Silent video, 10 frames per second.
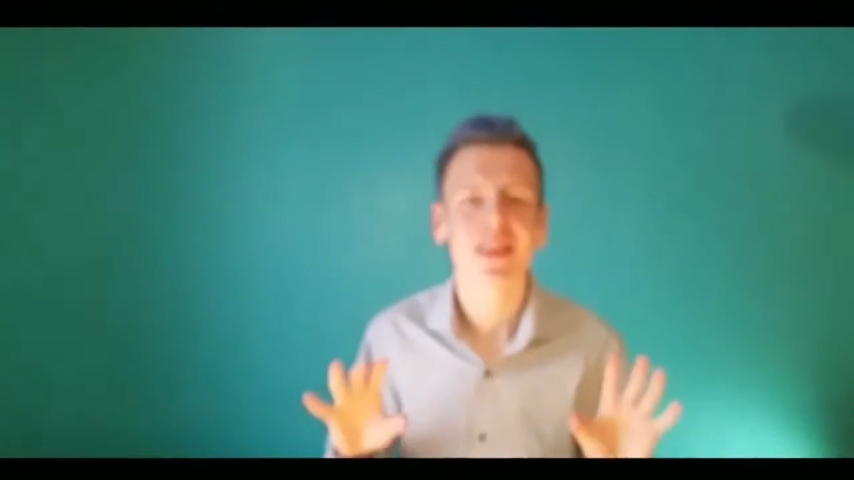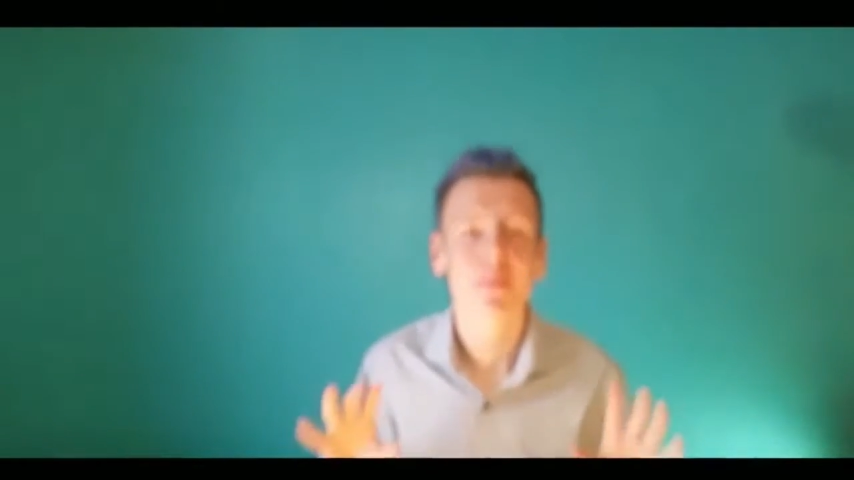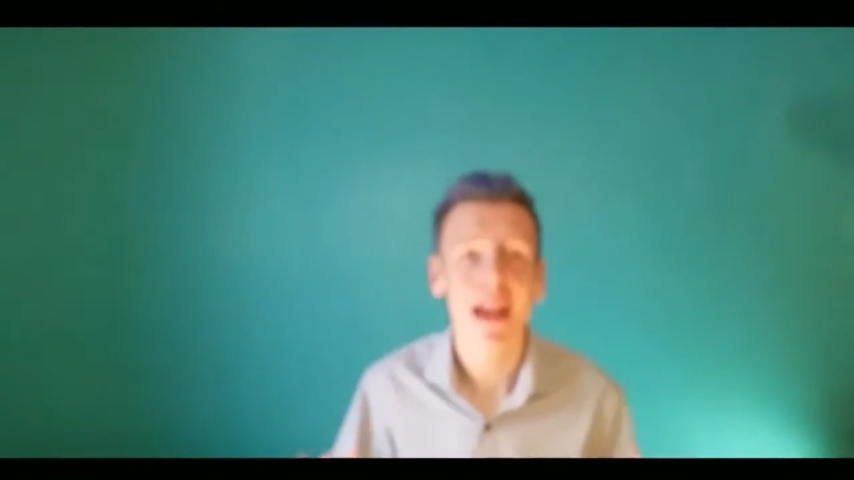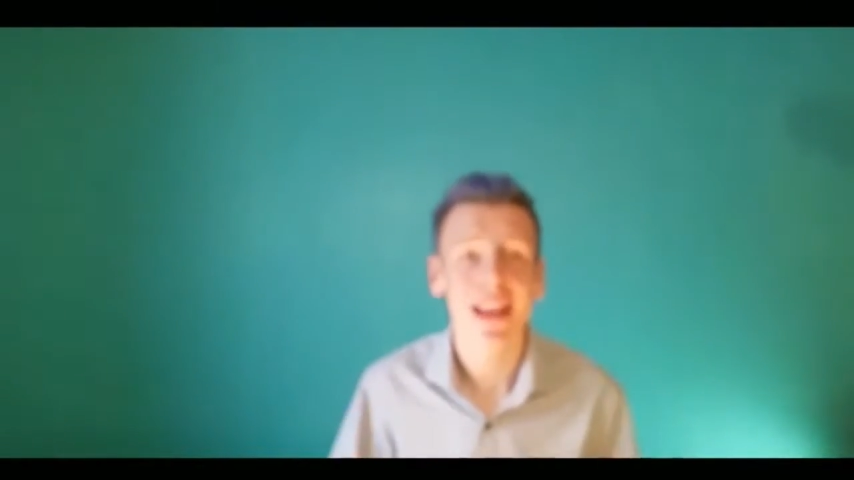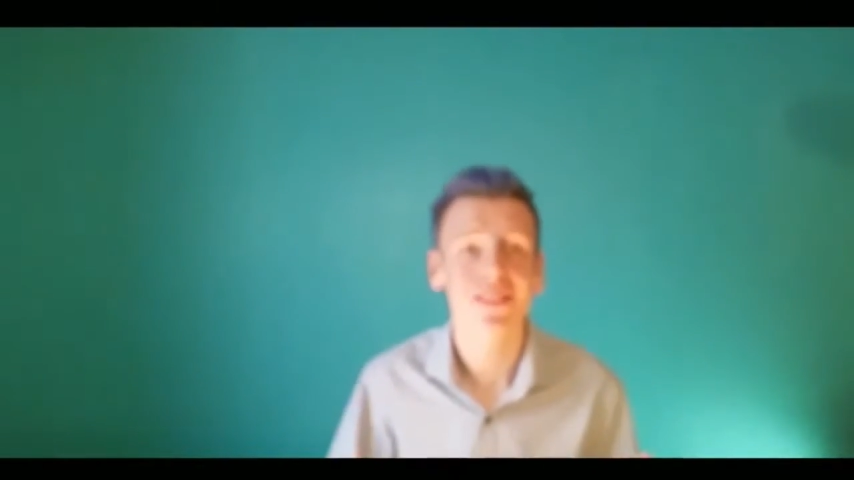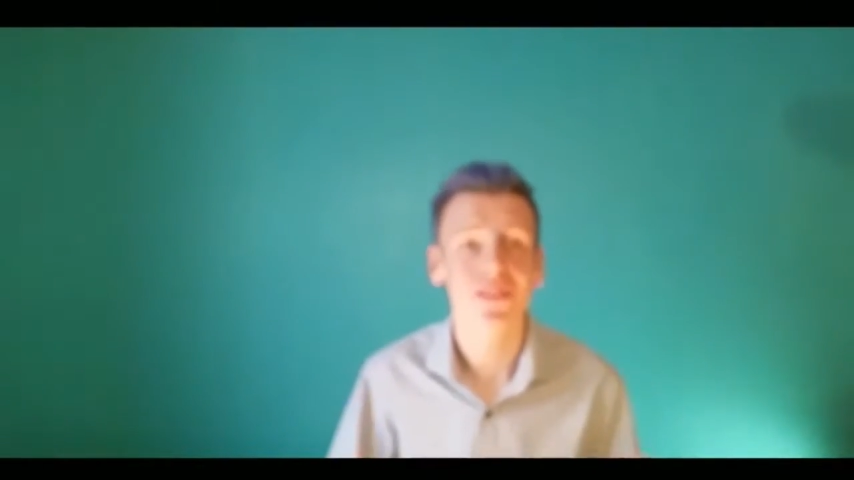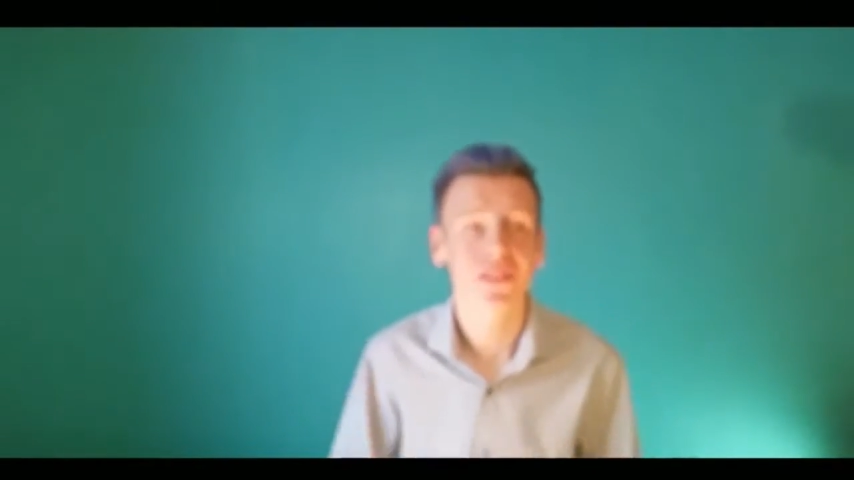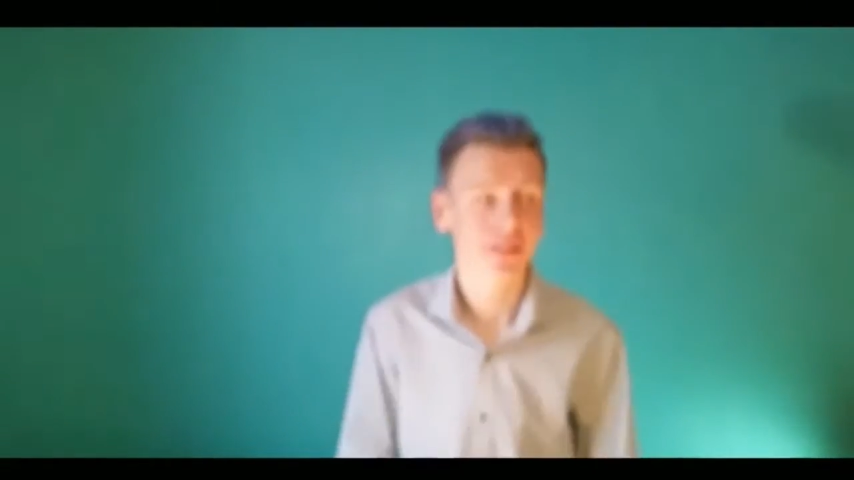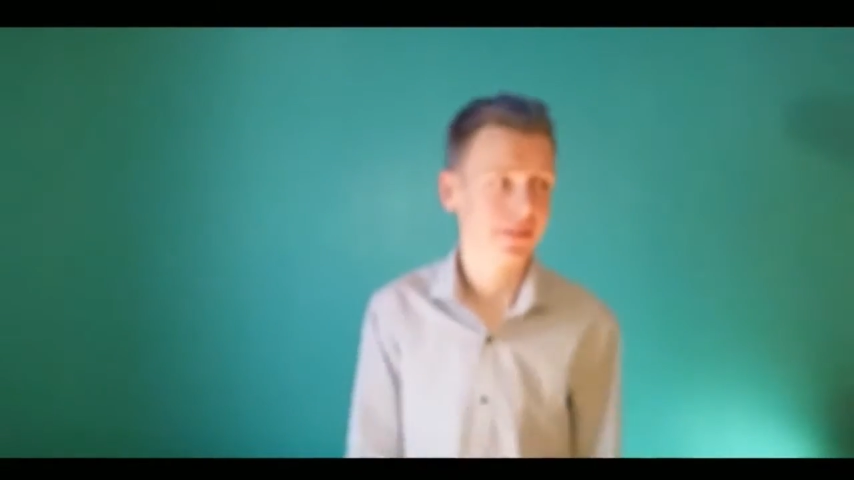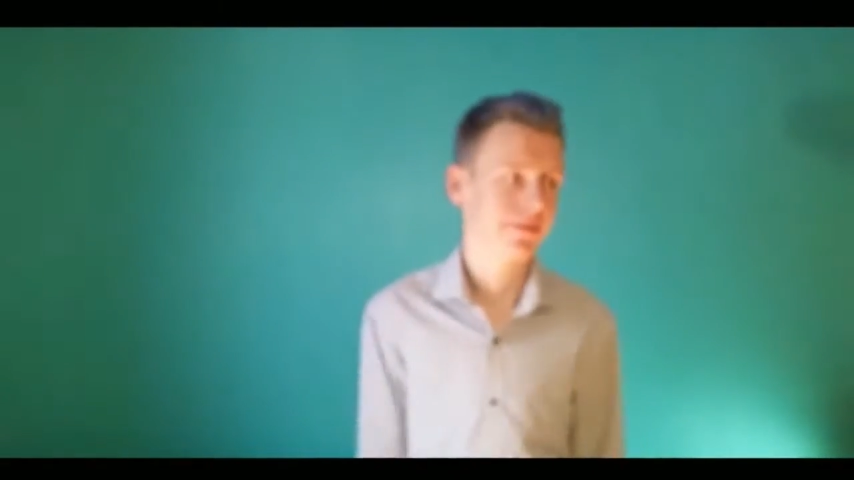
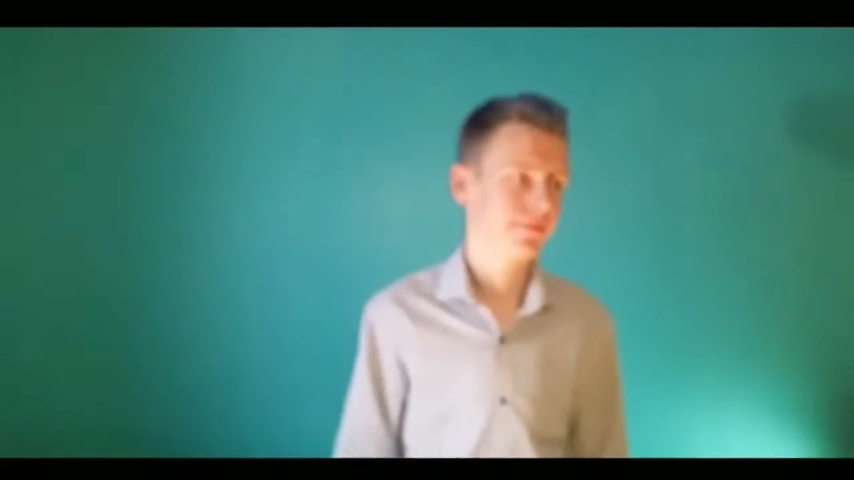pants.